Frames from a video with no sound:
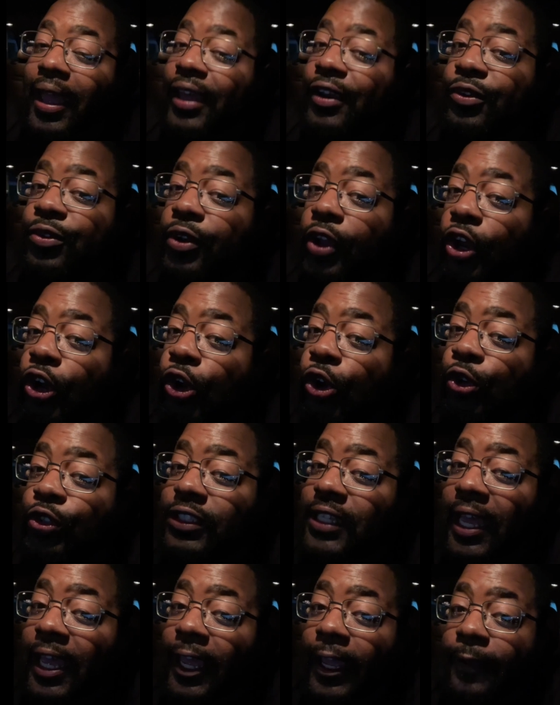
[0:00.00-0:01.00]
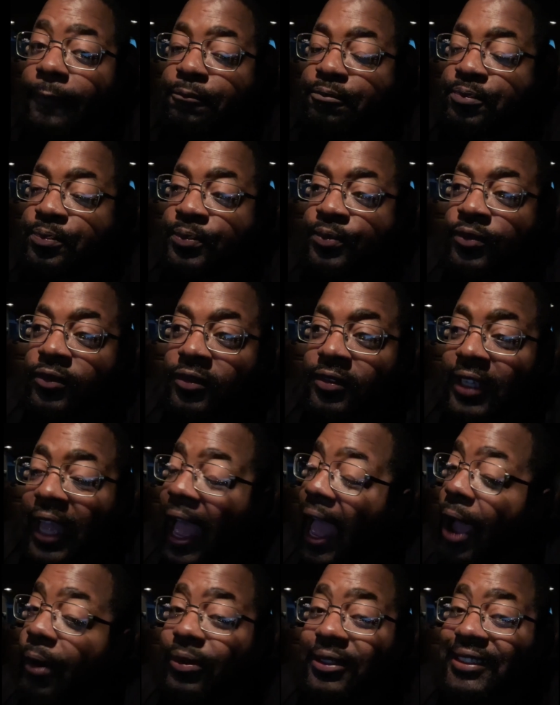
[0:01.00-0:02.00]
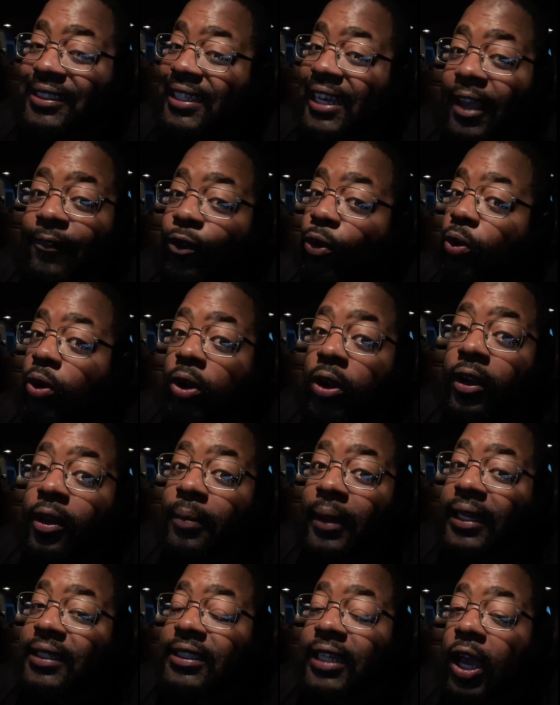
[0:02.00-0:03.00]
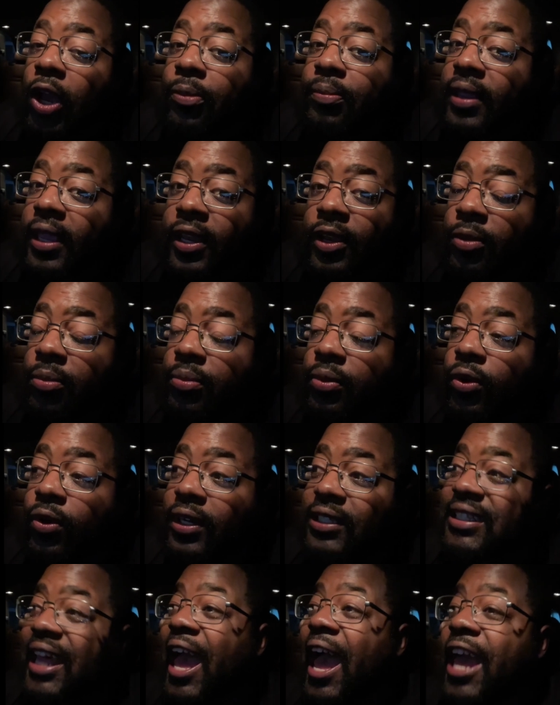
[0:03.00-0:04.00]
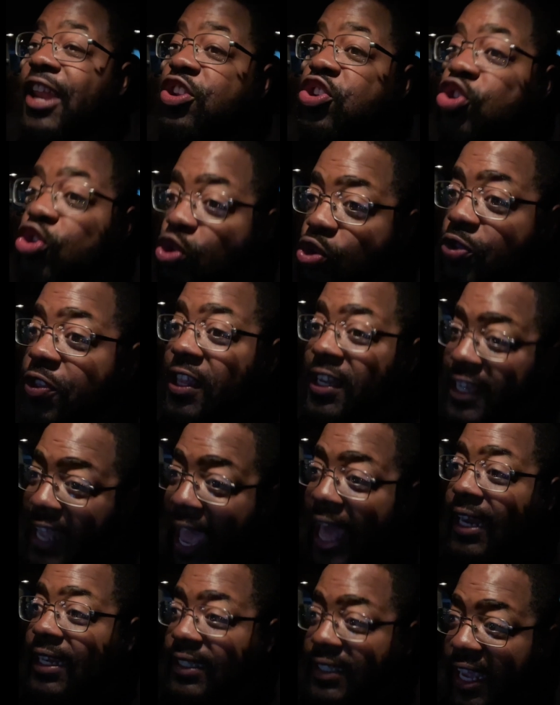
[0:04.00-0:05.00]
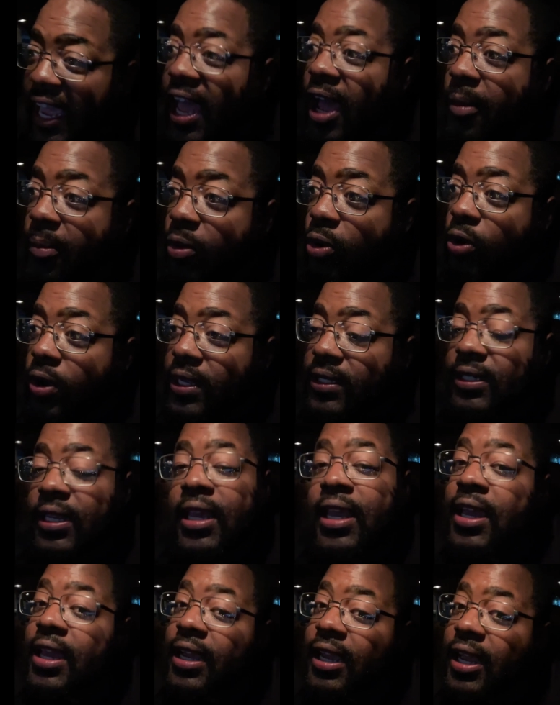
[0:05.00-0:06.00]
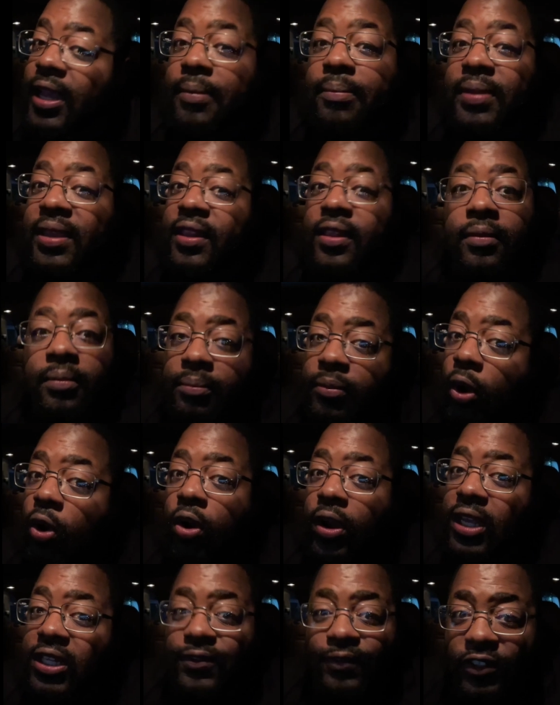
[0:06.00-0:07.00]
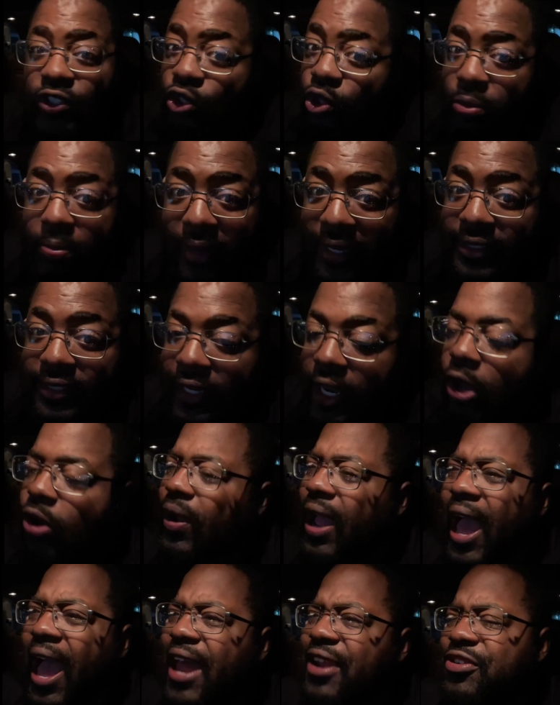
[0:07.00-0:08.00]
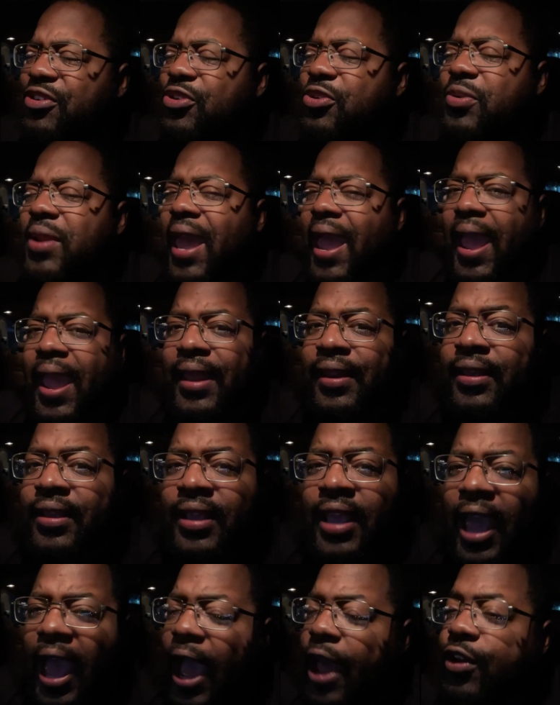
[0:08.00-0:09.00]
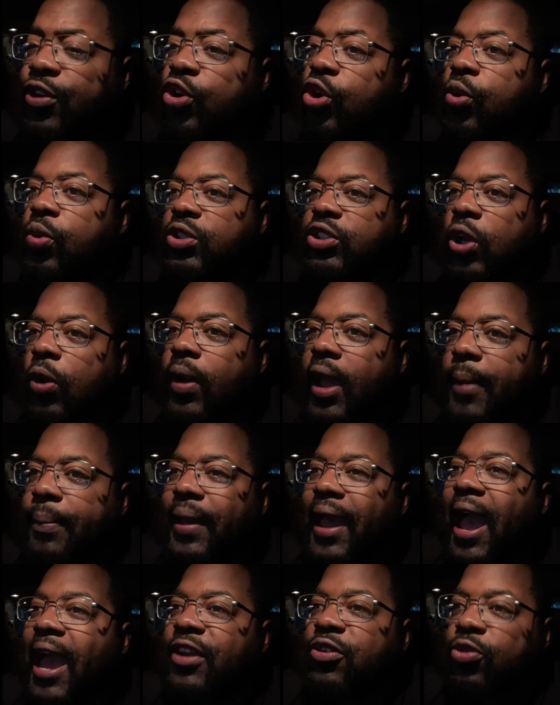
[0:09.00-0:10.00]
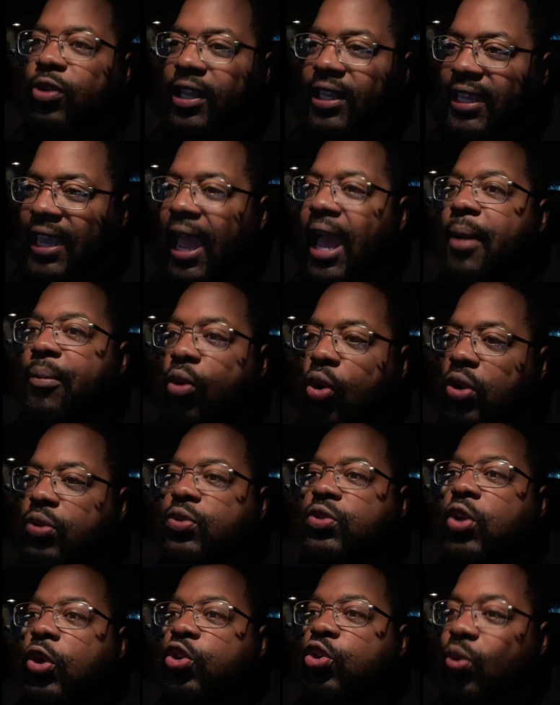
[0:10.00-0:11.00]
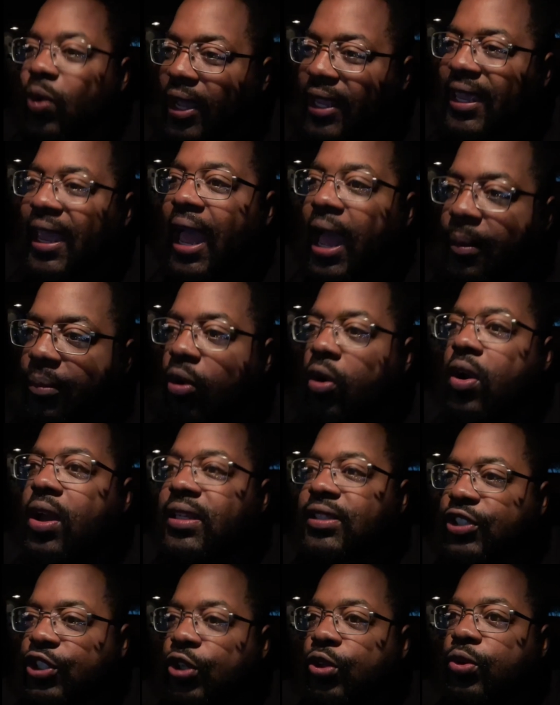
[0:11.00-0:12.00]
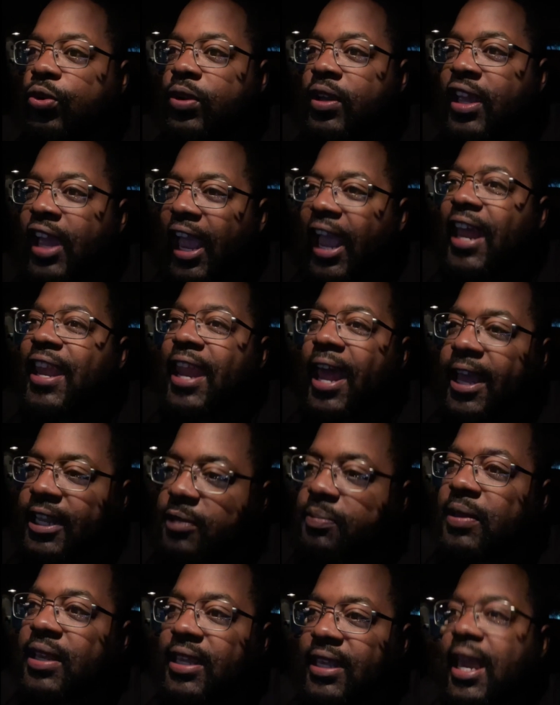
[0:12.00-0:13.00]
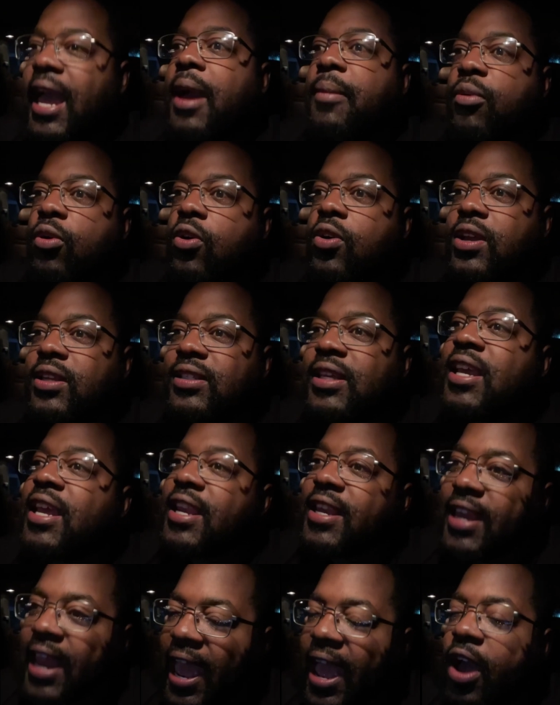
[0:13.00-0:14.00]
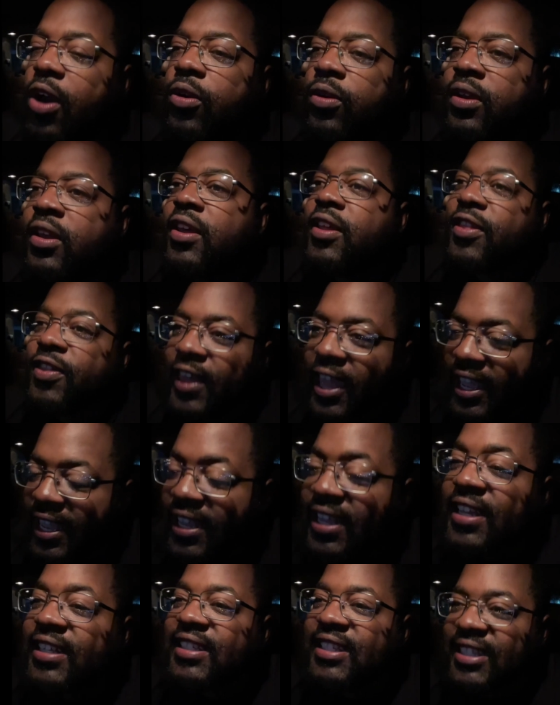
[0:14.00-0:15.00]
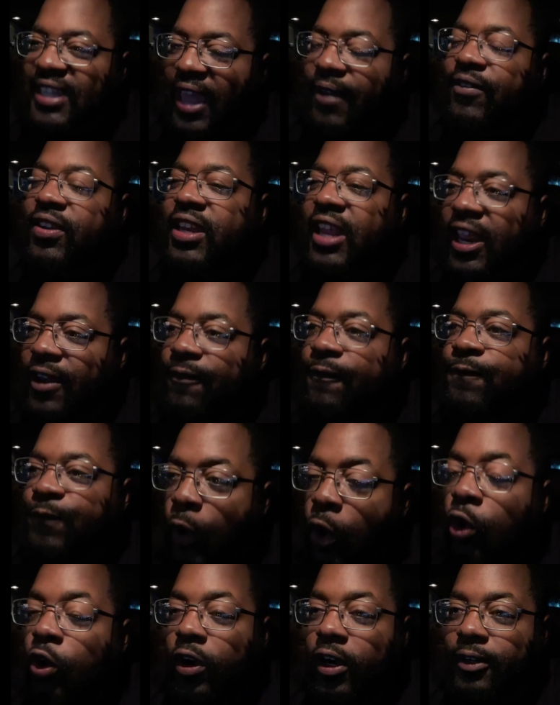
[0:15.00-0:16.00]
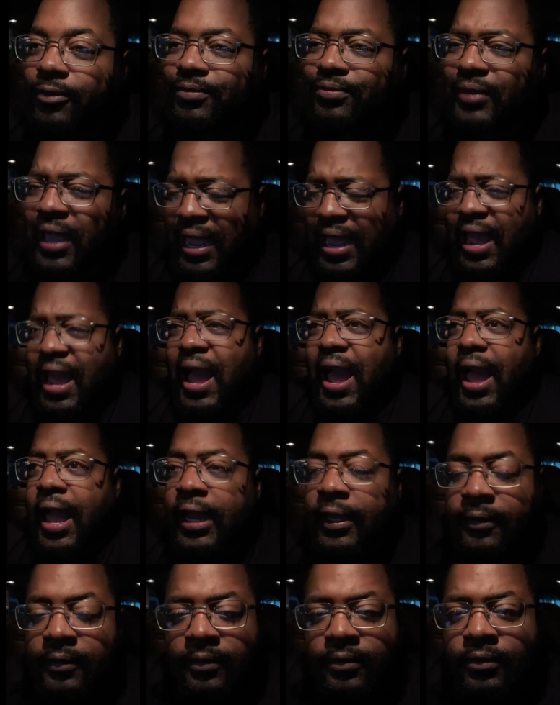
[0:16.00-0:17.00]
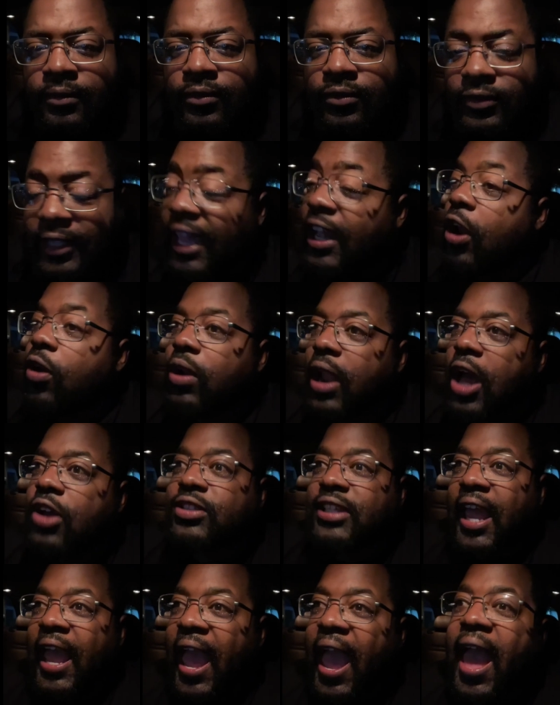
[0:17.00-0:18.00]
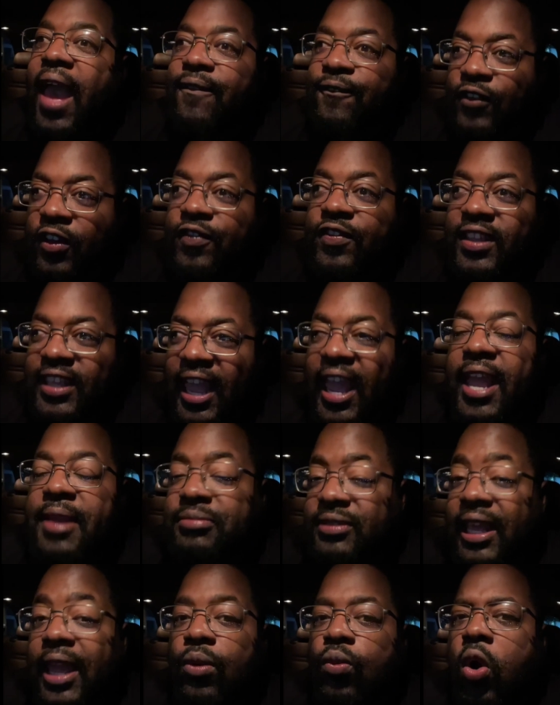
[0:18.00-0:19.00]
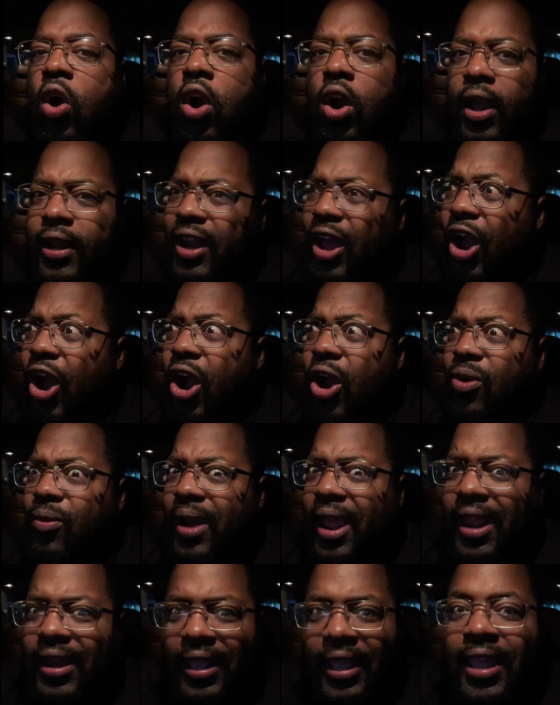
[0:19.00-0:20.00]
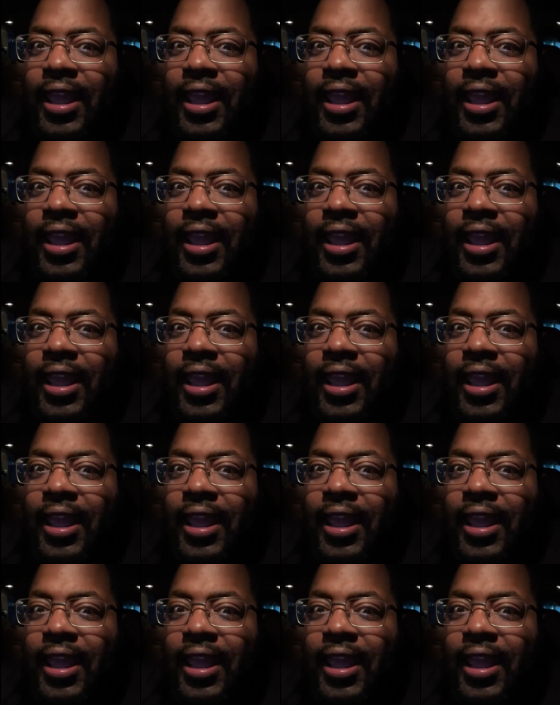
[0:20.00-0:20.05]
I knew the whole time. I was never worried about y'all being them boys. I knew the Dallas Cowboys couldn't be them boys for too much longer. I knew that. I knew it was going to happen. I knew the Cowboys was going to do what Cowboys do, and that's be Cowboys. Now, they 7-4. Ha! They don't lost half of the games they won already.